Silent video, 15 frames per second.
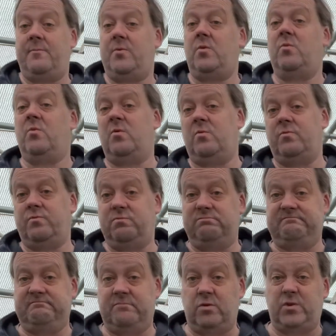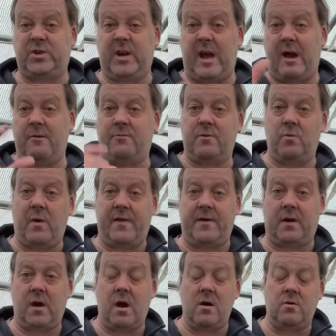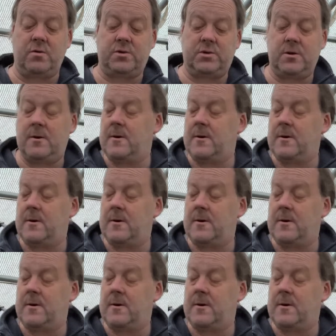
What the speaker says: but we'll see how the weather goes.